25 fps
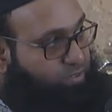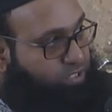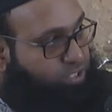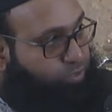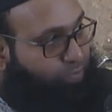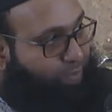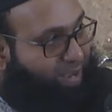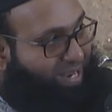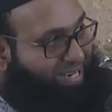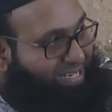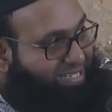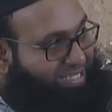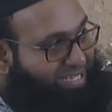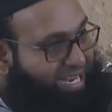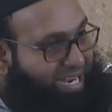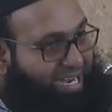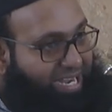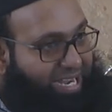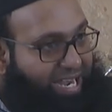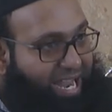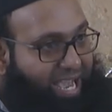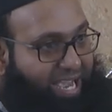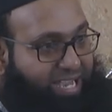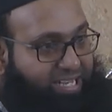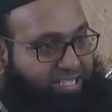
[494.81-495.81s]
to spend
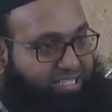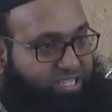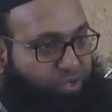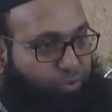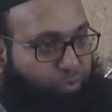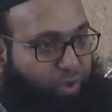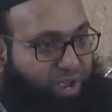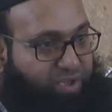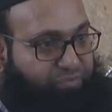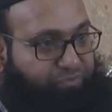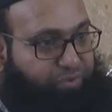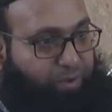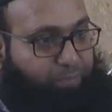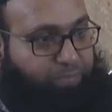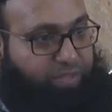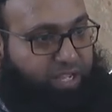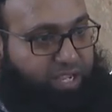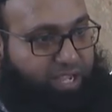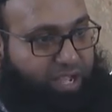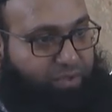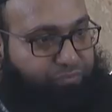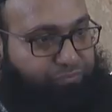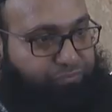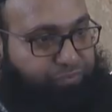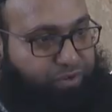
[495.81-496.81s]
10 nights away from the
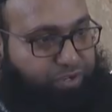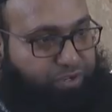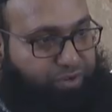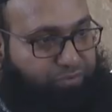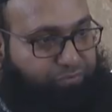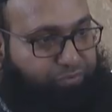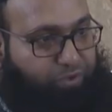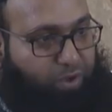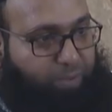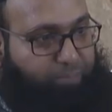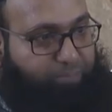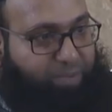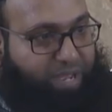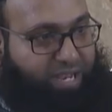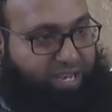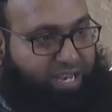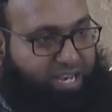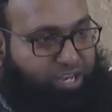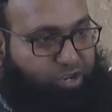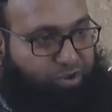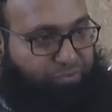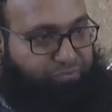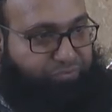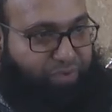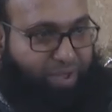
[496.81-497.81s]
comfort of your bed
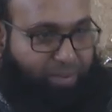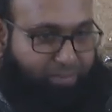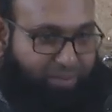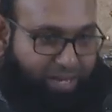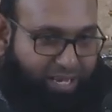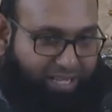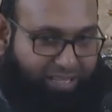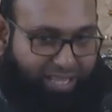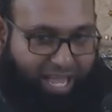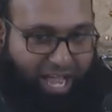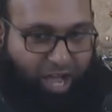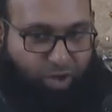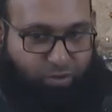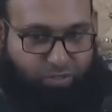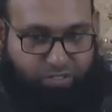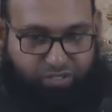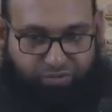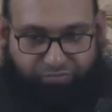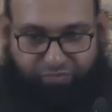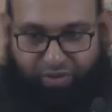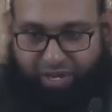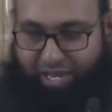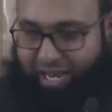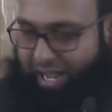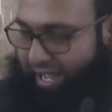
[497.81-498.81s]
and your family in the house
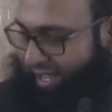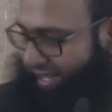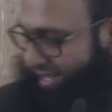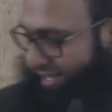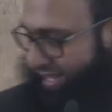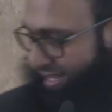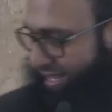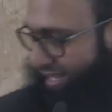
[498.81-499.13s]
of Allah.